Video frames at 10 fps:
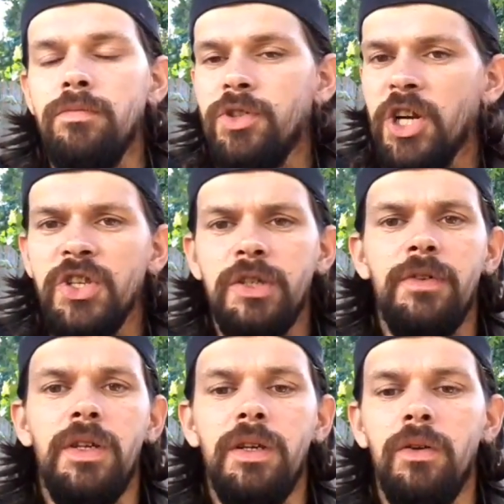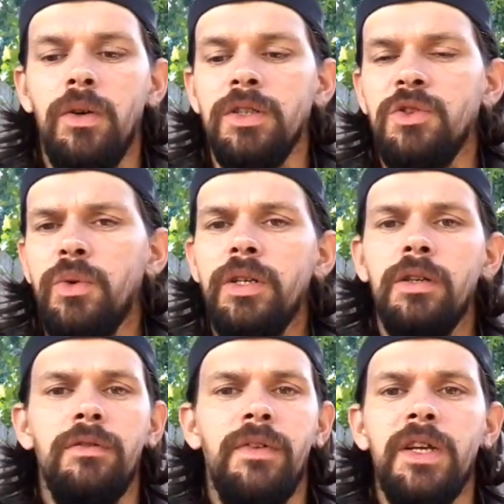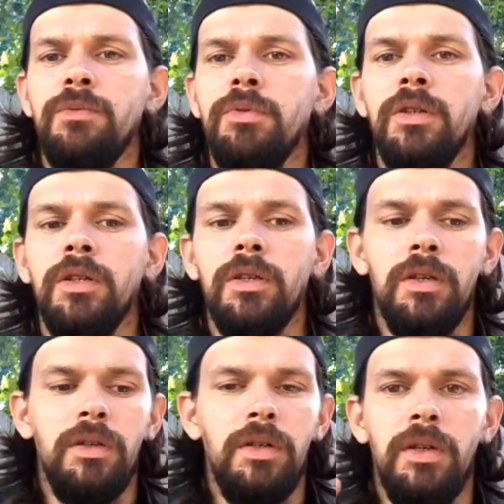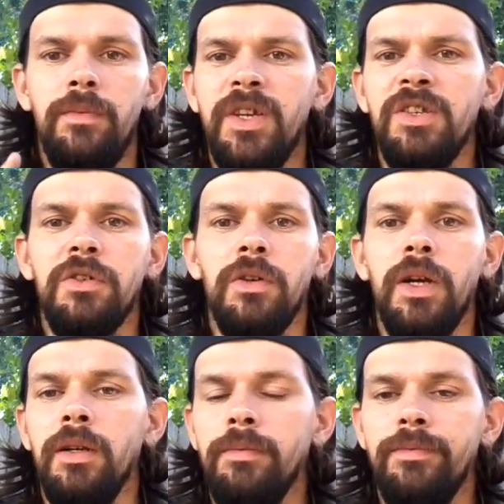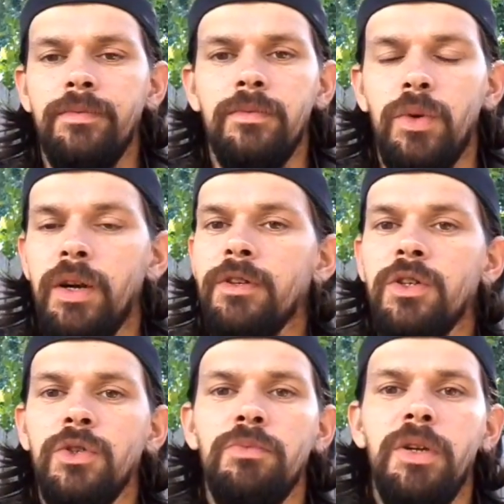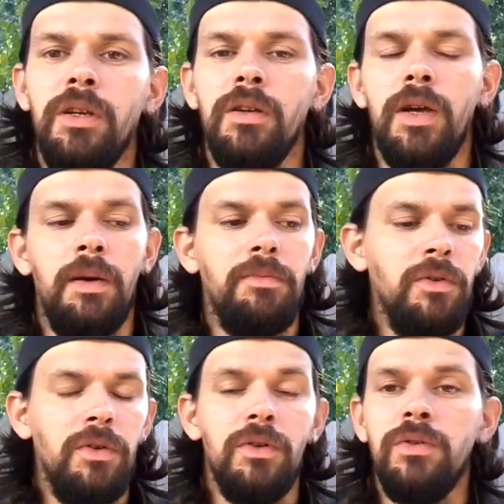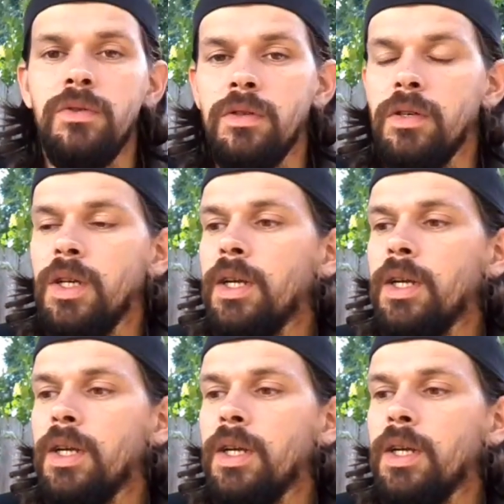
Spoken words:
Share this video on Twitter, Facebook, Instagram, whatever social media app you use.